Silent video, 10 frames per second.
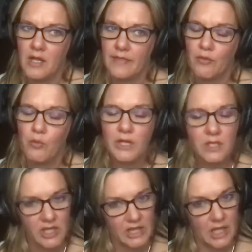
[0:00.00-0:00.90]
The one
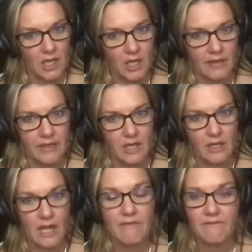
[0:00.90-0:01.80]
good thing, I think,
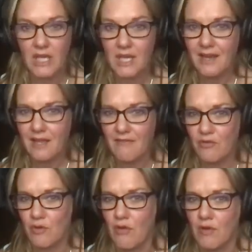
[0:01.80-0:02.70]
I feel like I've
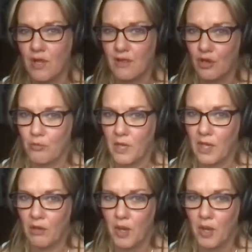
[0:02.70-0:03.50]
grown a little bit.